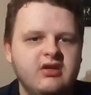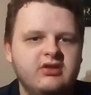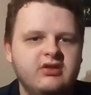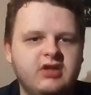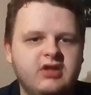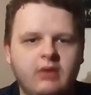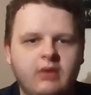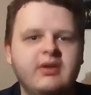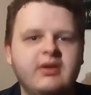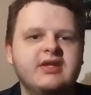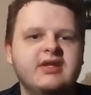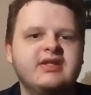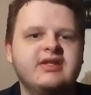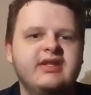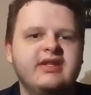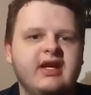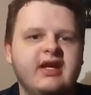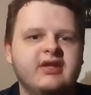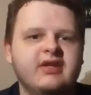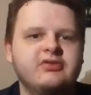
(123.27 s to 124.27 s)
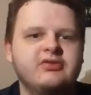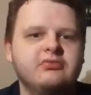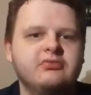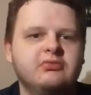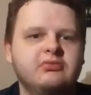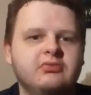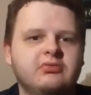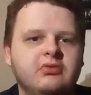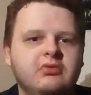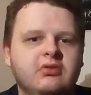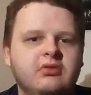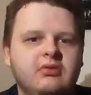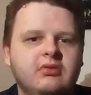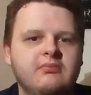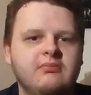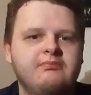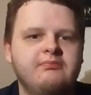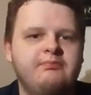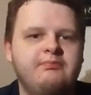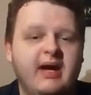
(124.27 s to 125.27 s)
go into the actual
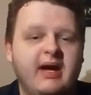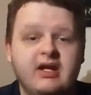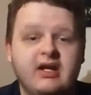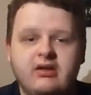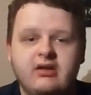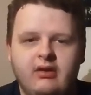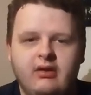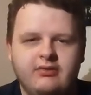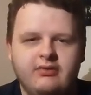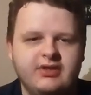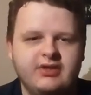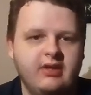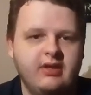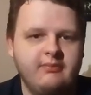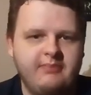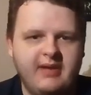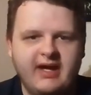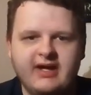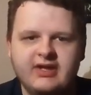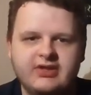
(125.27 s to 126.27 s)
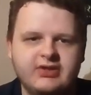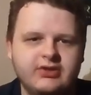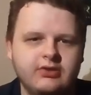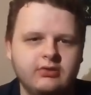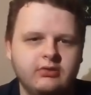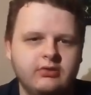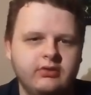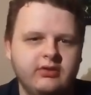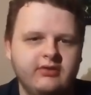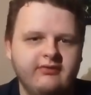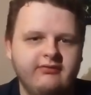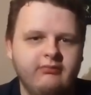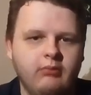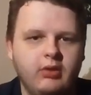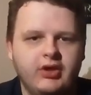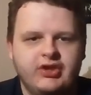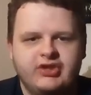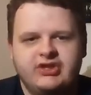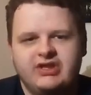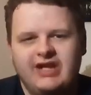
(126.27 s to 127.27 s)
background and the backstory of
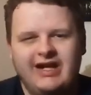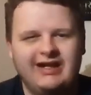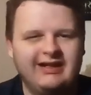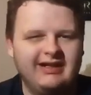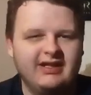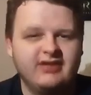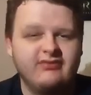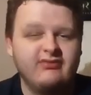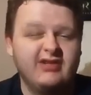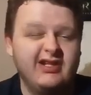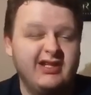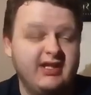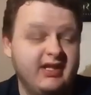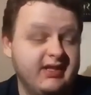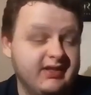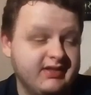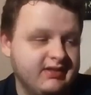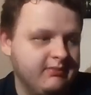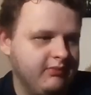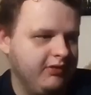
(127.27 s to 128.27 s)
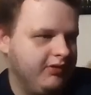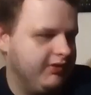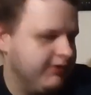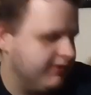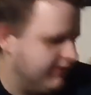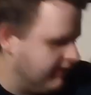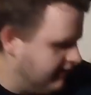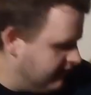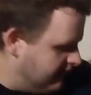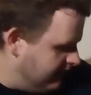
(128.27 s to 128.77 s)
what Shattered Glass really is, to be honest.